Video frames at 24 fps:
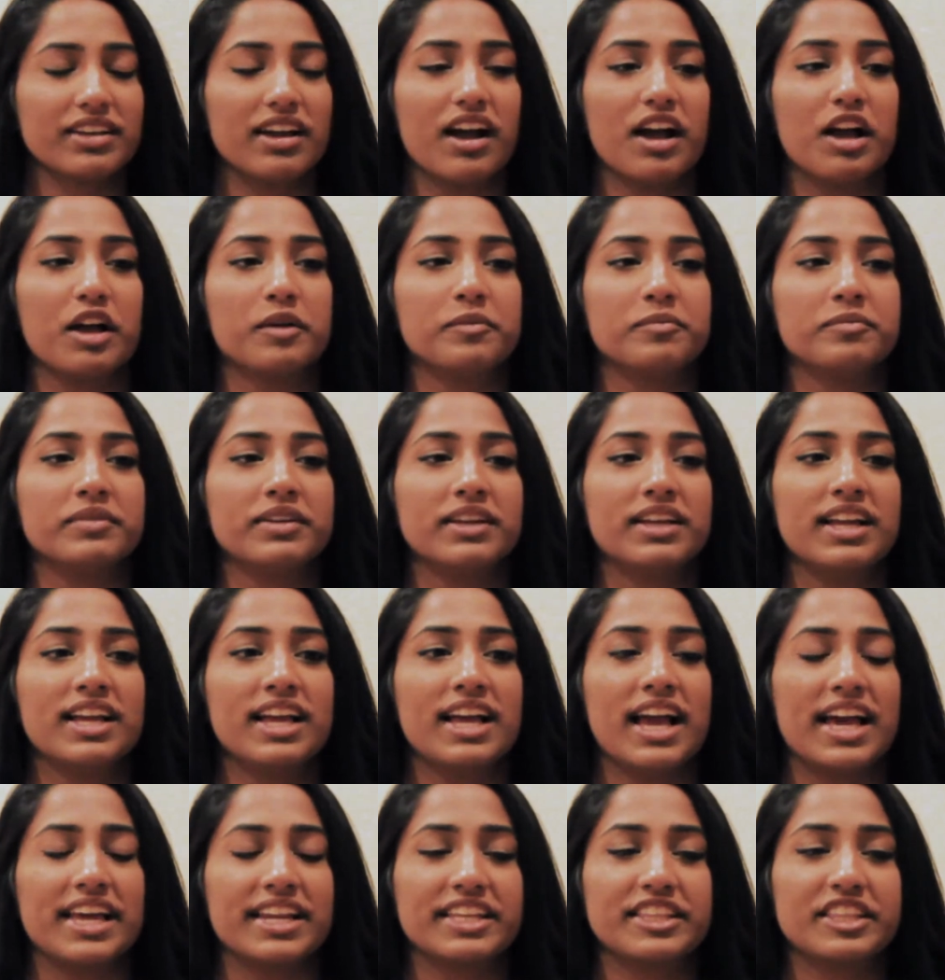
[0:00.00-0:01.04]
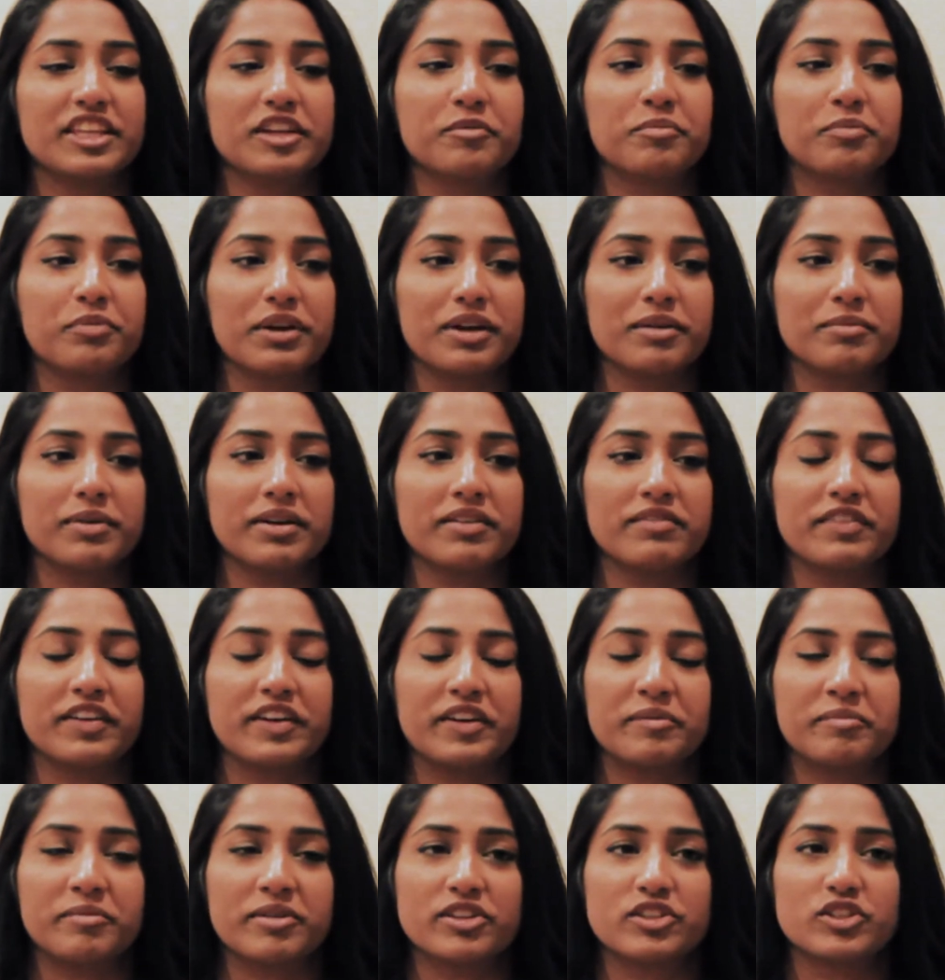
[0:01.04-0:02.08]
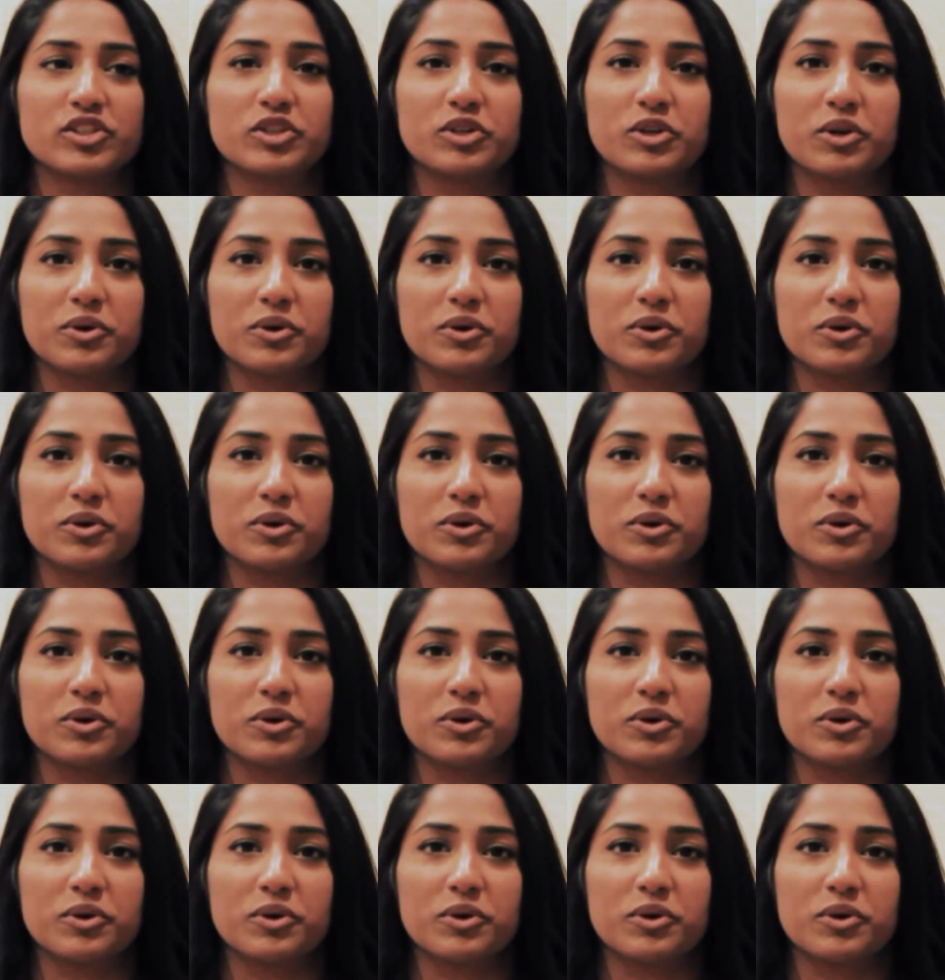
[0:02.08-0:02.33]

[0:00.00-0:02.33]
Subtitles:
And I think Prema very much